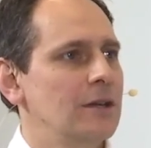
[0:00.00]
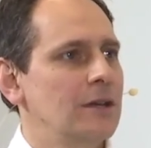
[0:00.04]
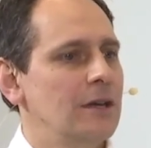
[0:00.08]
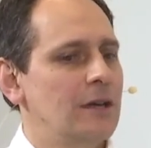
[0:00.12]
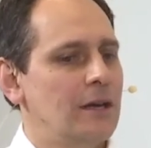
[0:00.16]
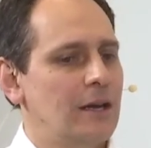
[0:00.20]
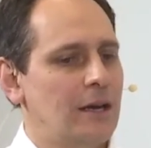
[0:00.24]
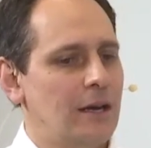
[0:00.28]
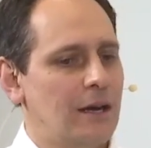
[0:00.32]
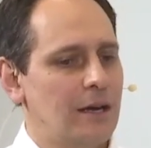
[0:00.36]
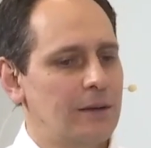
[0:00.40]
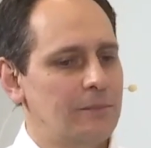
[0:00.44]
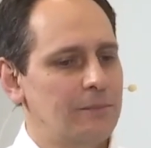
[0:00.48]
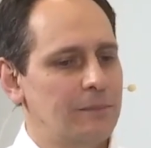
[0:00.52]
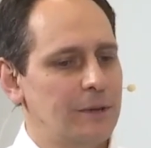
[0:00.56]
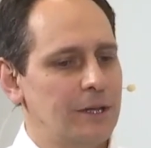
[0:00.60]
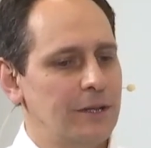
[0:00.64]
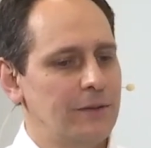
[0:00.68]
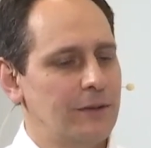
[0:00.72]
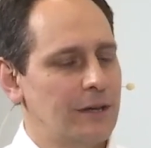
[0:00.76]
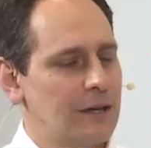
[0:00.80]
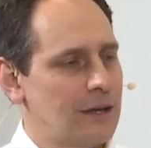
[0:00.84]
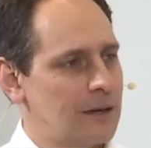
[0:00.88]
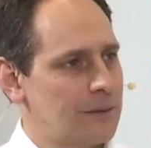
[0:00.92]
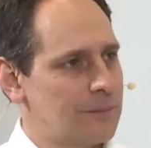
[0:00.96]
and
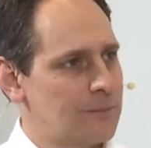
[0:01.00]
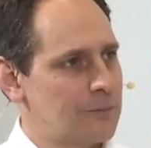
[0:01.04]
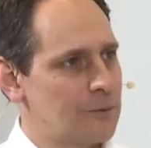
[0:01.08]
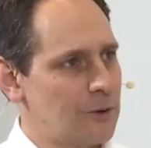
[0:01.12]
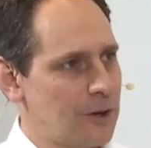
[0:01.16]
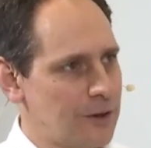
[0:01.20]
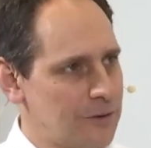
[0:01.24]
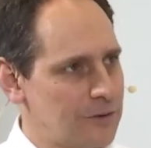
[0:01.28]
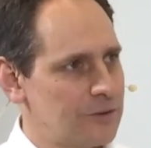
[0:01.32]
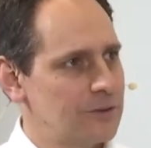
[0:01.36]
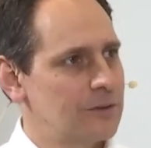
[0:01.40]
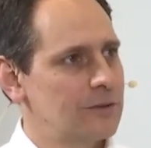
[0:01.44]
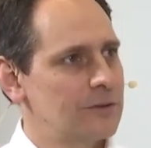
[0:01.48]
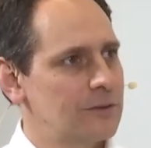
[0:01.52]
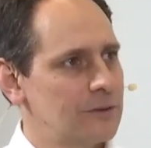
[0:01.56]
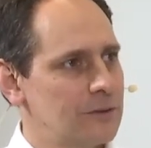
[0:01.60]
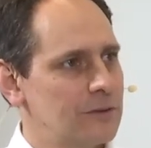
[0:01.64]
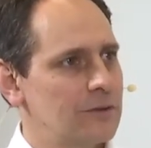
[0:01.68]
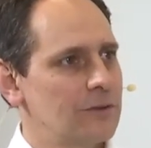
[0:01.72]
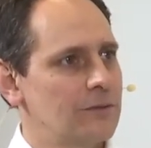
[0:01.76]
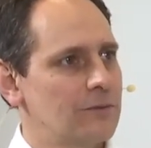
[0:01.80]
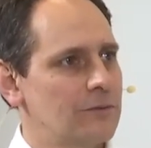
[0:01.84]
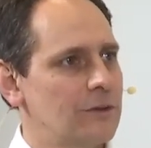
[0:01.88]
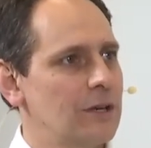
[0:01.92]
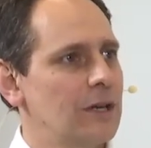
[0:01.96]
being there
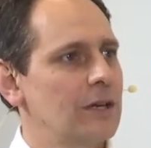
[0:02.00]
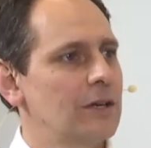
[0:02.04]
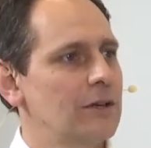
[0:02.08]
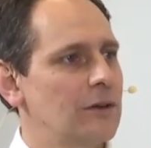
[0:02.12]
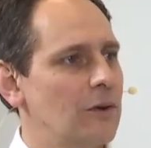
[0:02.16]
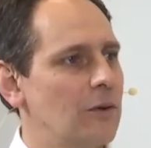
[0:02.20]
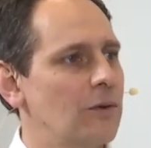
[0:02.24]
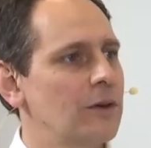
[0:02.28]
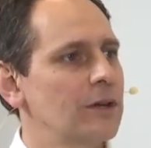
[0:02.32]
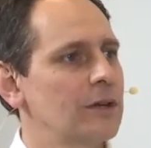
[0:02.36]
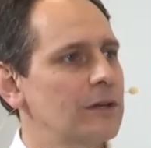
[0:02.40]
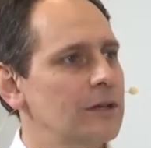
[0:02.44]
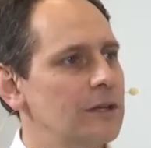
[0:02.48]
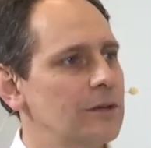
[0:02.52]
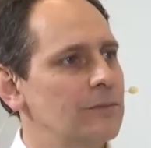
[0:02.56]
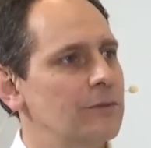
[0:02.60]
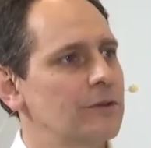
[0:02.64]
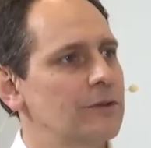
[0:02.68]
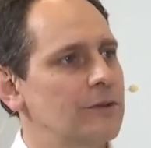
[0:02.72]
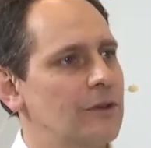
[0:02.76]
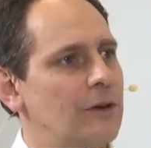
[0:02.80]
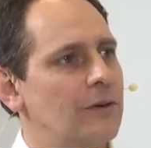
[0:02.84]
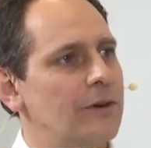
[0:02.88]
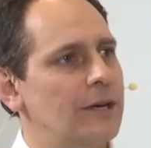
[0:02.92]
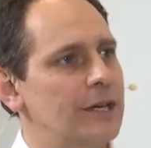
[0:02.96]
present really locally
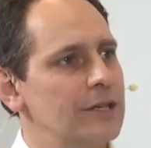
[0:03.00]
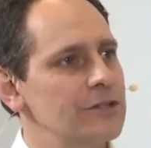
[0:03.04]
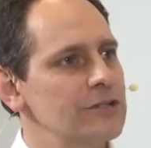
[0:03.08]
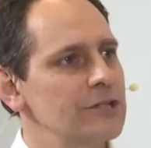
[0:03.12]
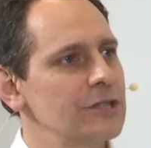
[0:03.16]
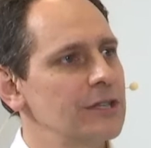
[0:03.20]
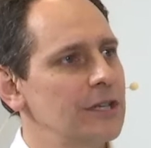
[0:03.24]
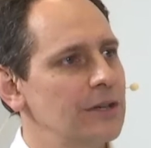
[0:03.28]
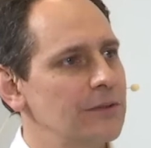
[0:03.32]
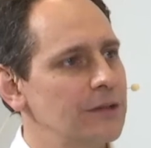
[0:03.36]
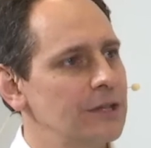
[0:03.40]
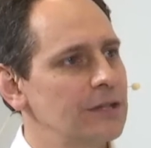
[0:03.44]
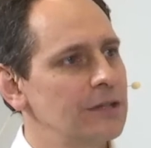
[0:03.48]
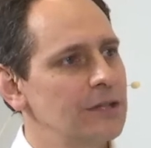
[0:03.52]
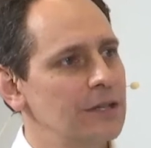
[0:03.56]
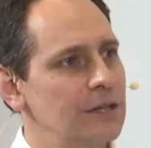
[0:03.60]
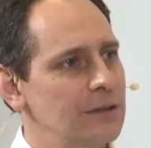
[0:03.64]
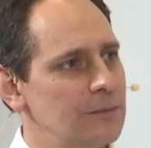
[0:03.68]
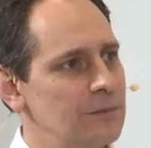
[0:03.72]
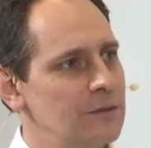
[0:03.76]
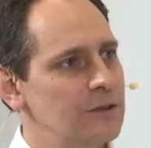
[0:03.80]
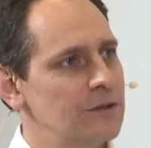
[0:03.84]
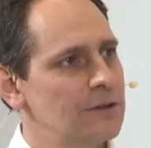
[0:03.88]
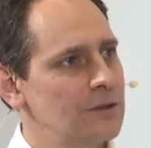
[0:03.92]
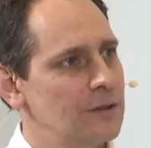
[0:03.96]
with our engineering
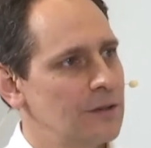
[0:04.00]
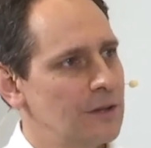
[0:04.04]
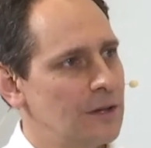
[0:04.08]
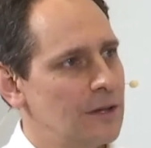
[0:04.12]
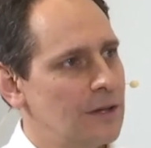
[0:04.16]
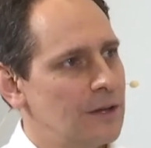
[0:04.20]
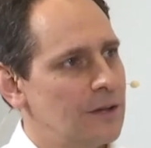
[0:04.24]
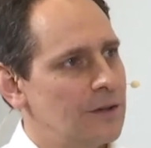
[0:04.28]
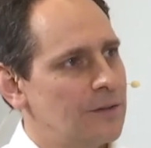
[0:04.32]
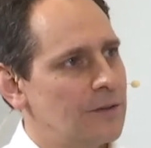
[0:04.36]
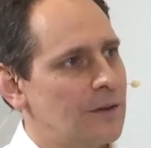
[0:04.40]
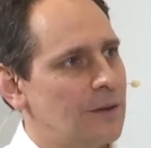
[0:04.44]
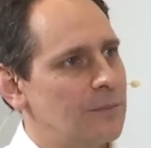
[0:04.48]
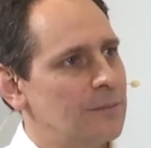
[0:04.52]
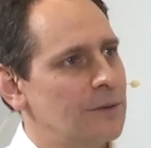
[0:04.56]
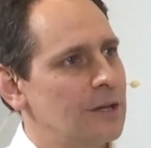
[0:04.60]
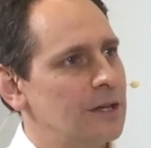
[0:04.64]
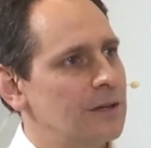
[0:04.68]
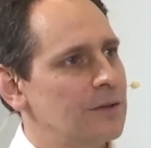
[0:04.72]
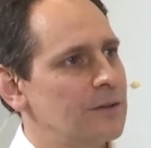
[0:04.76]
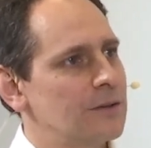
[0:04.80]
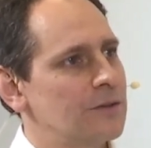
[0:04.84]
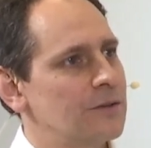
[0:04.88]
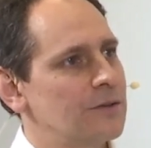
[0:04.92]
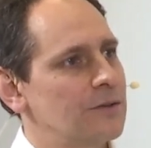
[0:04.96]
teams. That
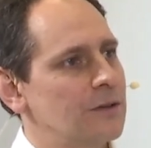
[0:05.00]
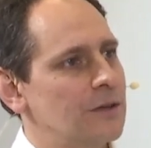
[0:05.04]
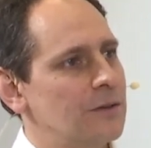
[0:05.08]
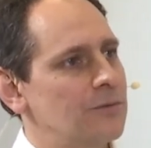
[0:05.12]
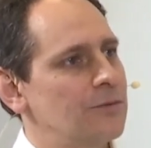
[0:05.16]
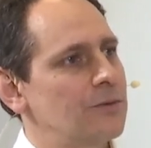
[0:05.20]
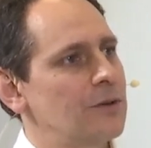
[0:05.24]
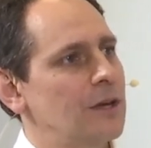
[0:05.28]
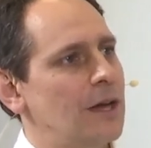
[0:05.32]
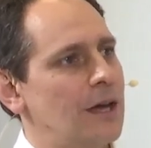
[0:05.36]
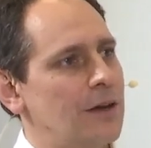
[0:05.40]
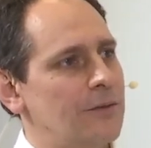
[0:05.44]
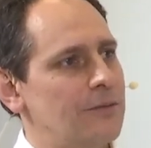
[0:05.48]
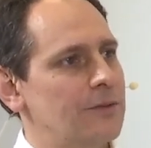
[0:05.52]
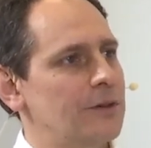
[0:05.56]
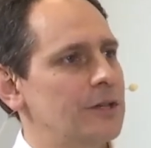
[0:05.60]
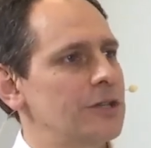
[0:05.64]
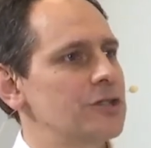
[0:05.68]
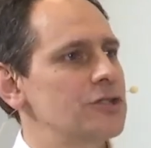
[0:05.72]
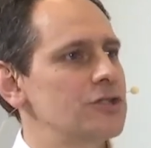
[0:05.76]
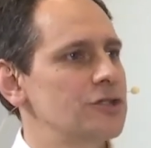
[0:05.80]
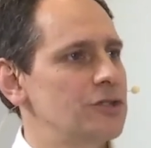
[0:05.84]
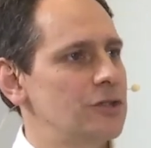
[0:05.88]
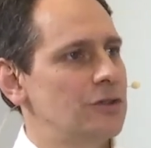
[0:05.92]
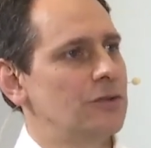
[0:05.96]
means if you have an
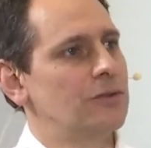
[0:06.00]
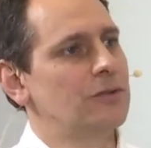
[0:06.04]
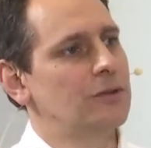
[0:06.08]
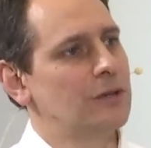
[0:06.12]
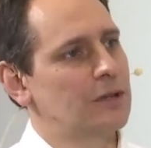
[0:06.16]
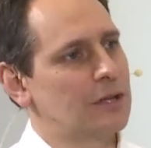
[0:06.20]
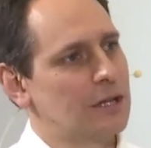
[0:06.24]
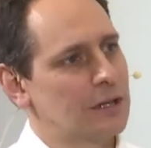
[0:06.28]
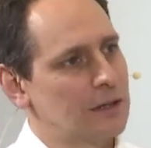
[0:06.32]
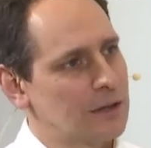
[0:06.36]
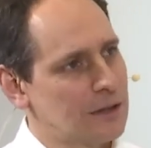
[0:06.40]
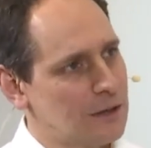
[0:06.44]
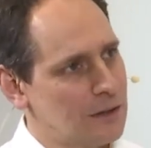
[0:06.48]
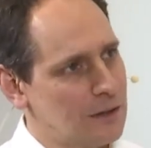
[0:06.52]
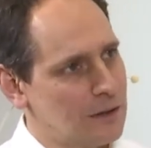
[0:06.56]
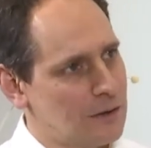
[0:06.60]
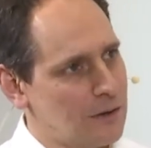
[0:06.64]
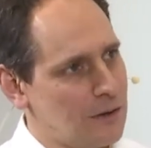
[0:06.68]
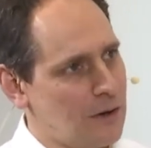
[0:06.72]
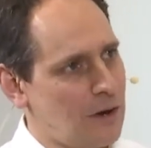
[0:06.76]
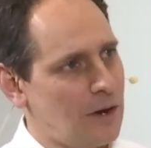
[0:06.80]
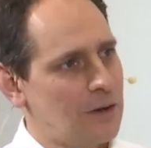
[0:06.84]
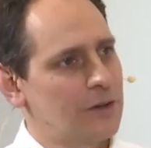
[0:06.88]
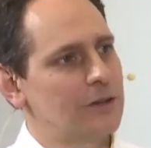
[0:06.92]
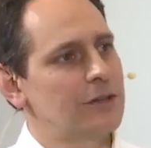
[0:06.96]
issue, you can
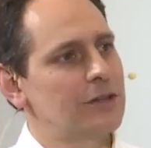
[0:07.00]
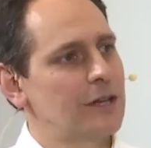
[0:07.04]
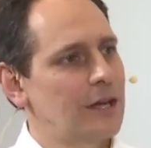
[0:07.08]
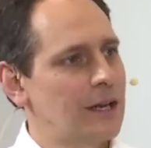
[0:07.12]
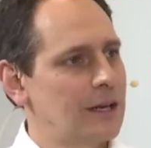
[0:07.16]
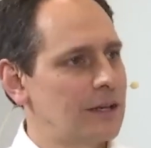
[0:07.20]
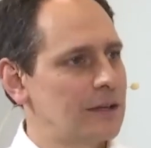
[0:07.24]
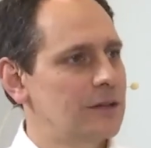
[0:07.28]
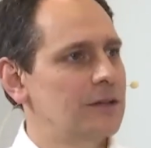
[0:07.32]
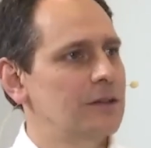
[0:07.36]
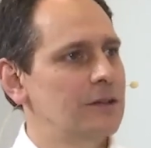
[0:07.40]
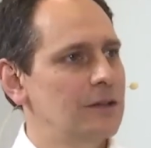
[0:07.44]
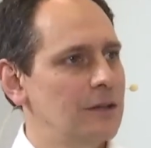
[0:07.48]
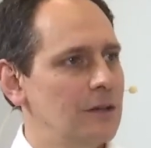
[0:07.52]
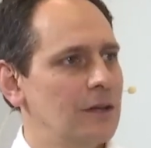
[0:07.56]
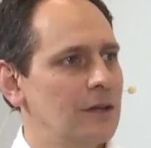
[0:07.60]
contact